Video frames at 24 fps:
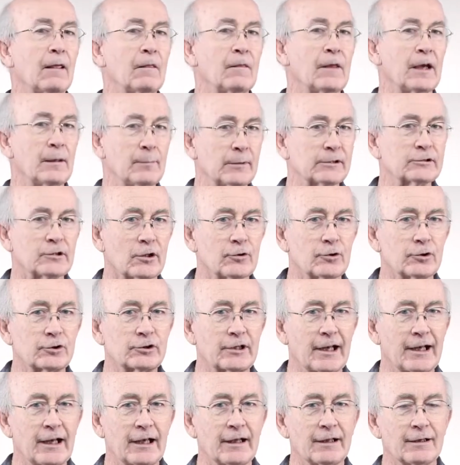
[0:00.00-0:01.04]
They
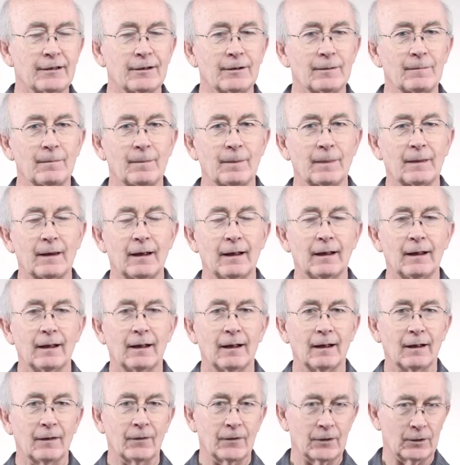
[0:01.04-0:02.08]
misunderstand
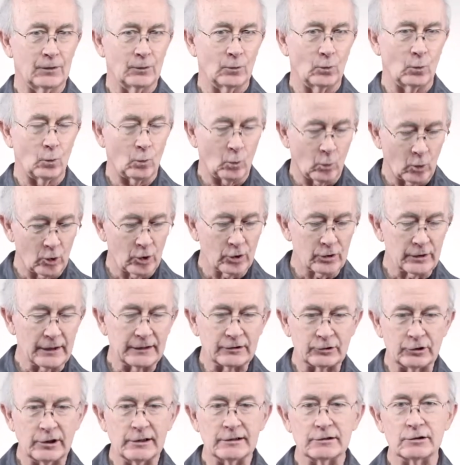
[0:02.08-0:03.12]
the word
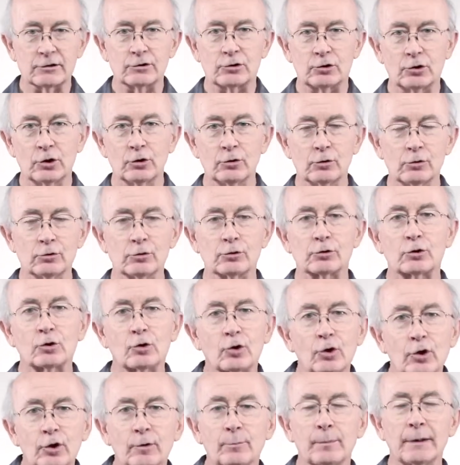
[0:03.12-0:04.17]
that Jesus used
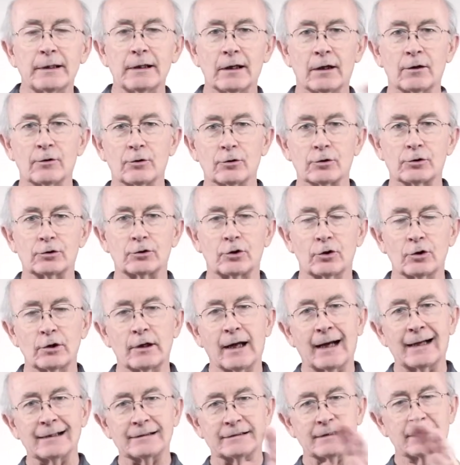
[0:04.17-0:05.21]
could be
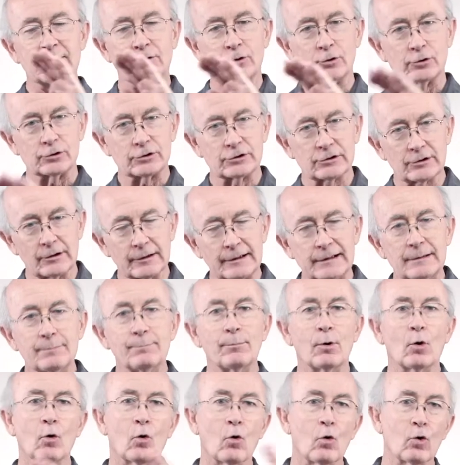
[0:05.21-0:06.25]
understood as either sleep
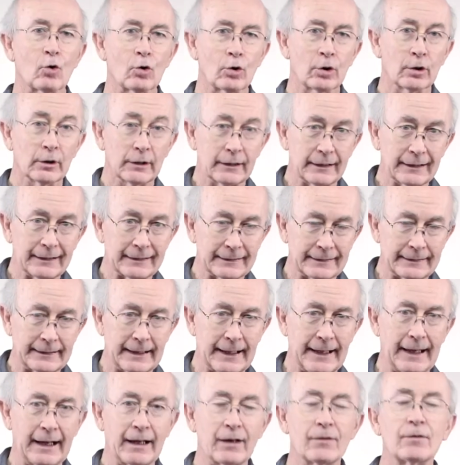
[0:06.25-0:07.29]
or
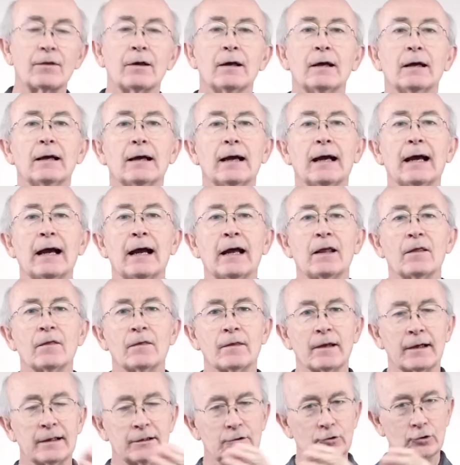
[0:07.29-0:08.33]
death,
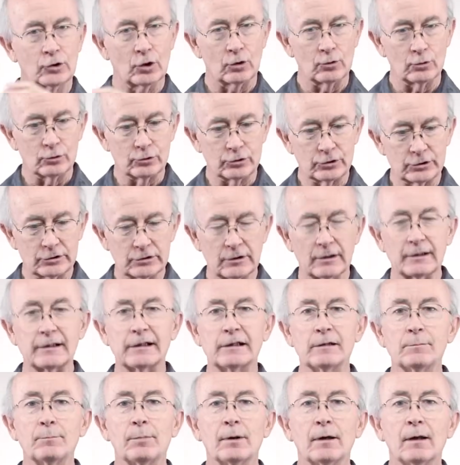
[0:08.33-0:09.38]
and they chose
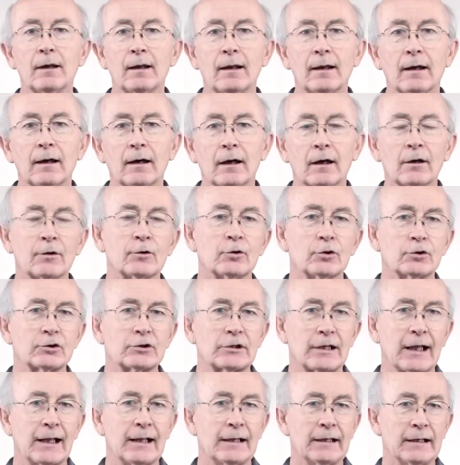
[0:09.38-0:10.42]
sleep,
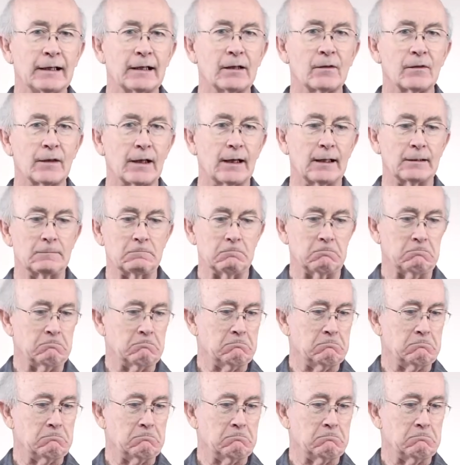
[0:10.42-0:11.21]
understanding that,